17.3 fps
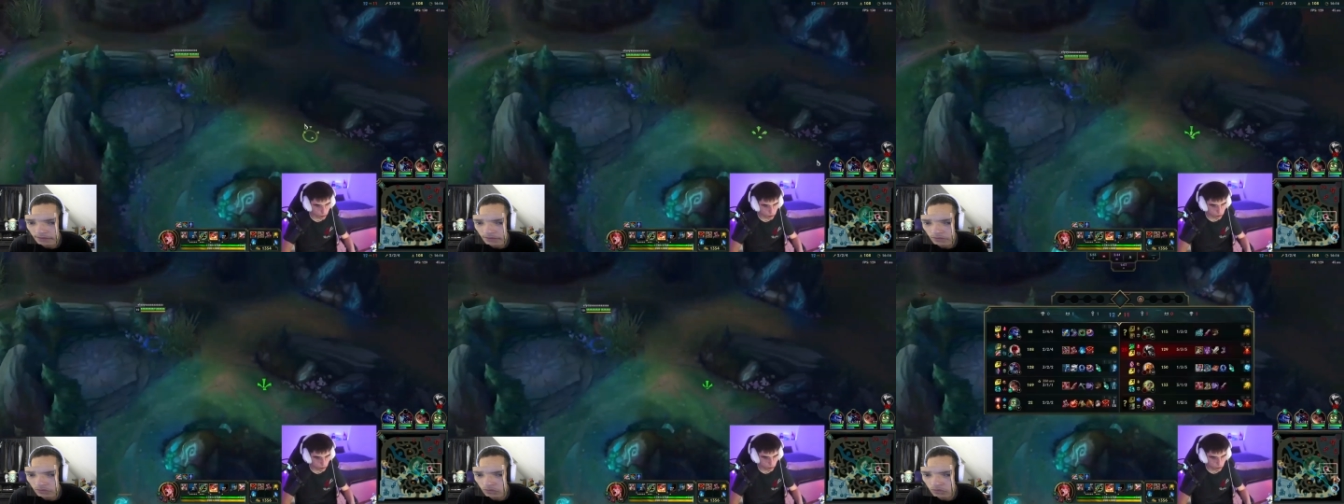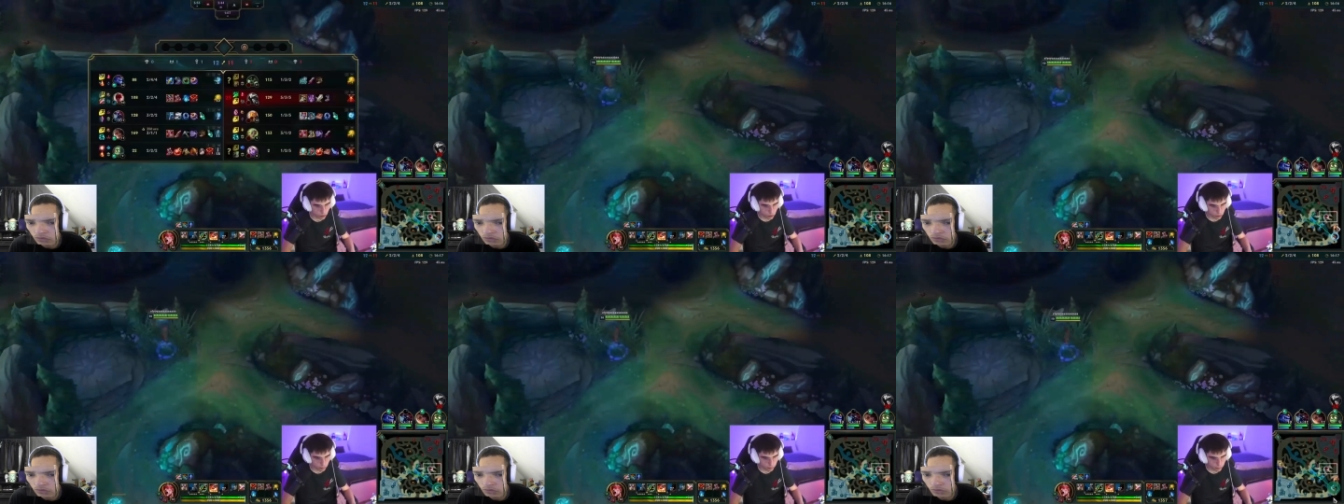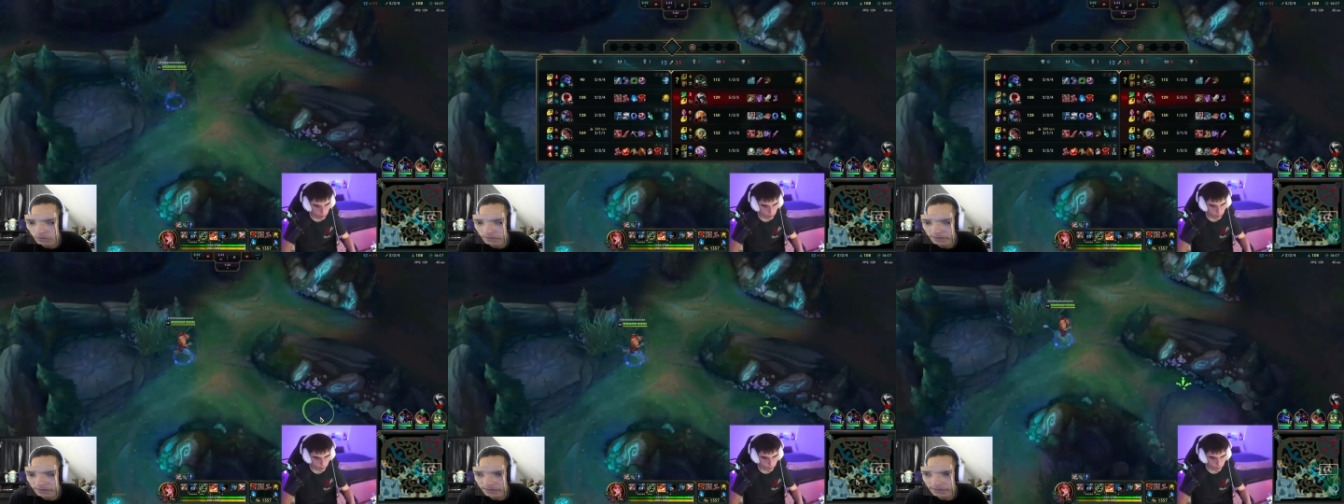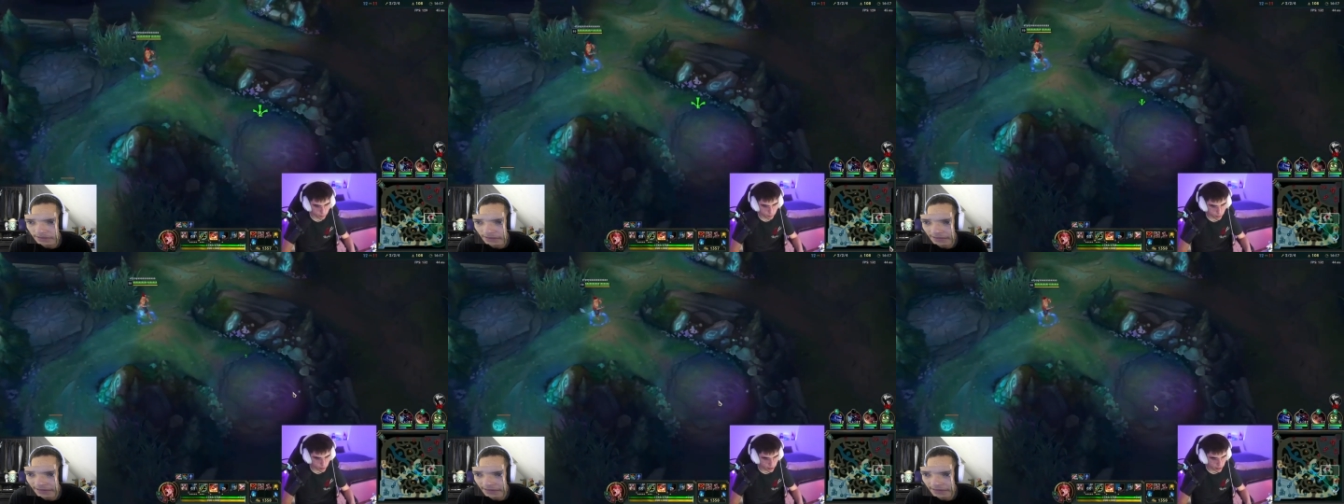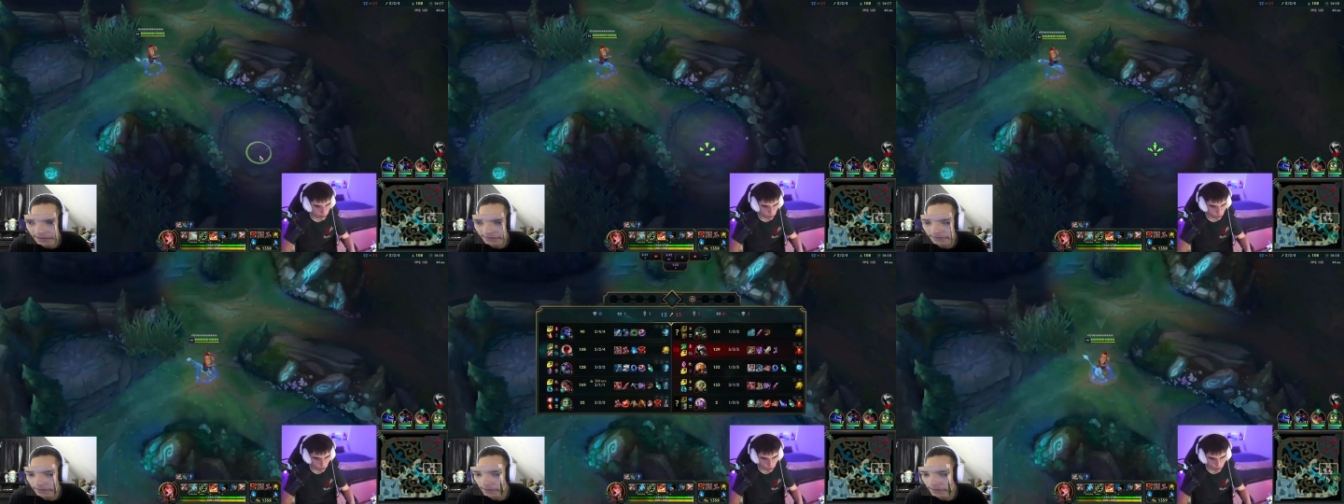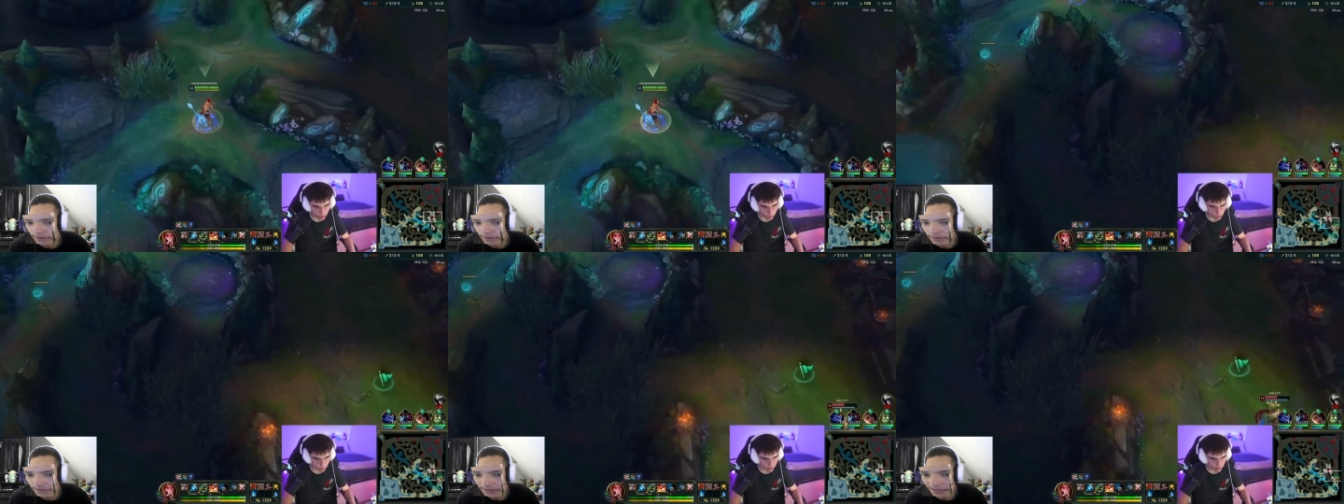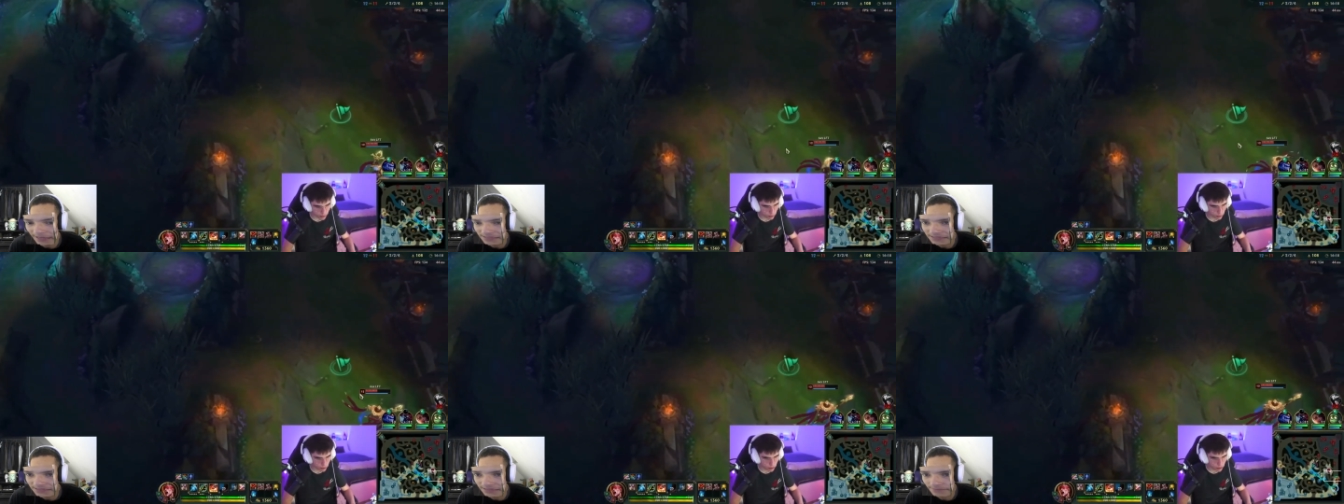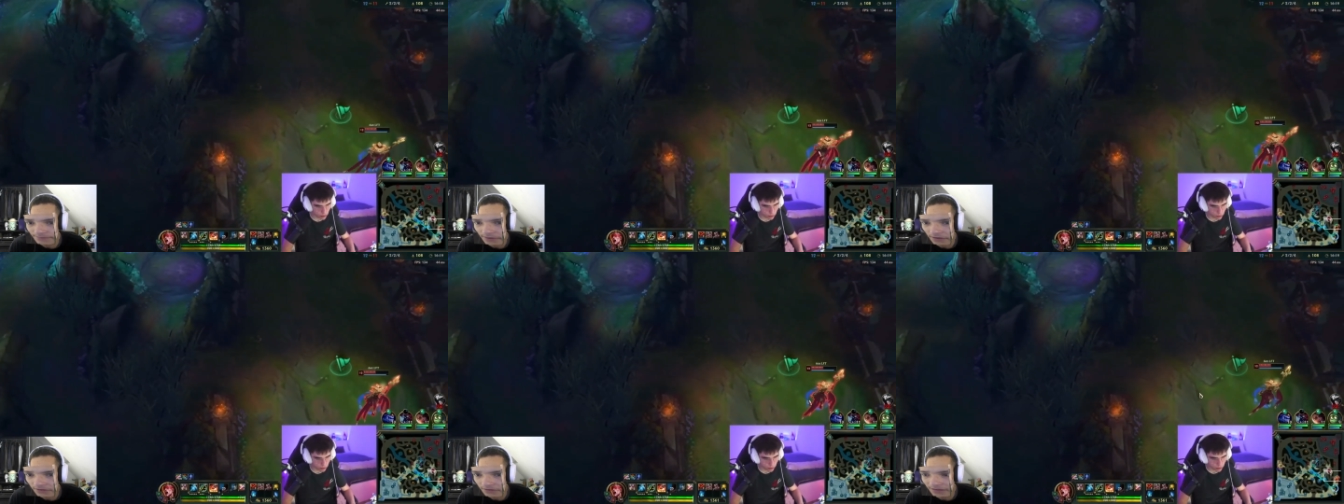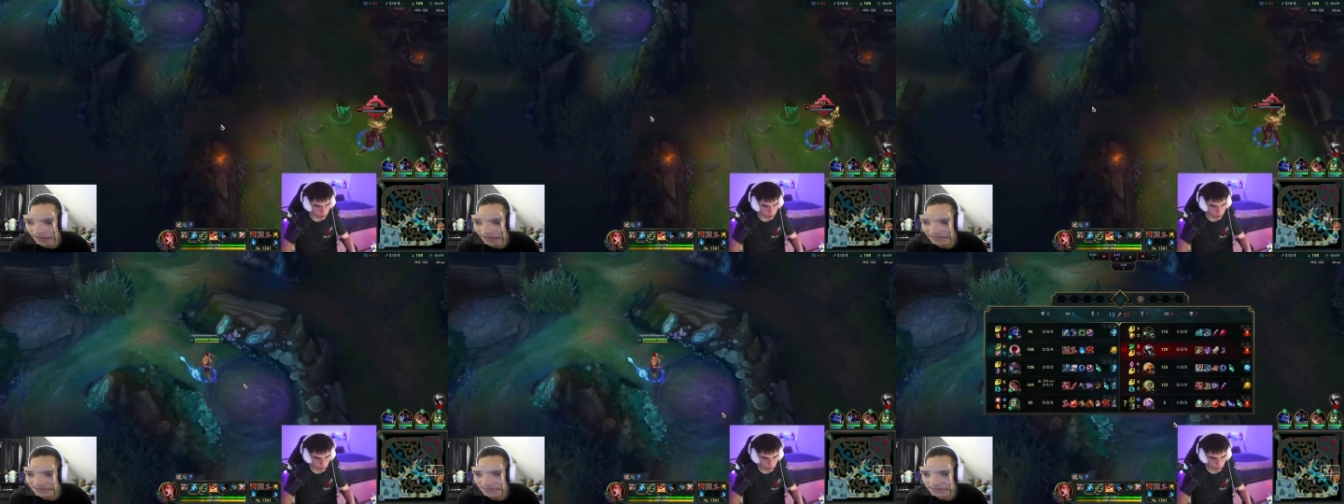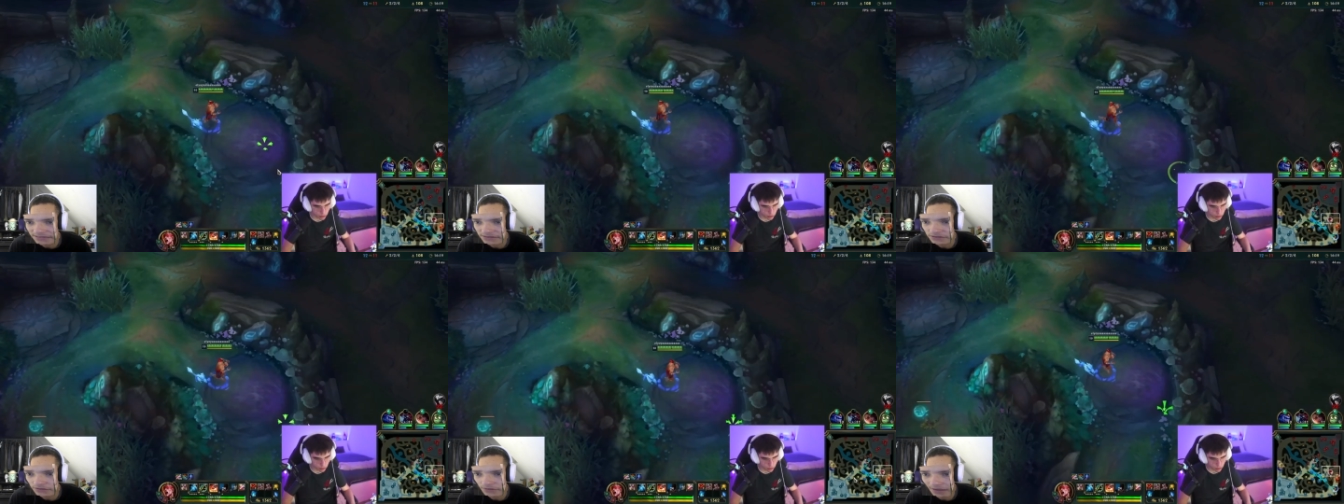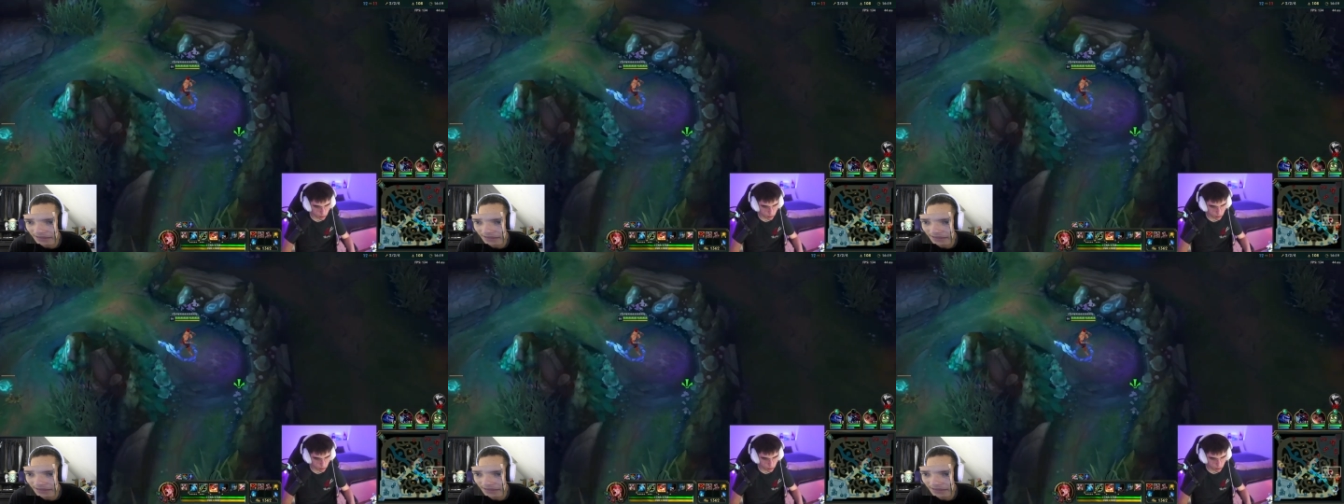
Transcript: Ooh, I gets the pick on Azir too.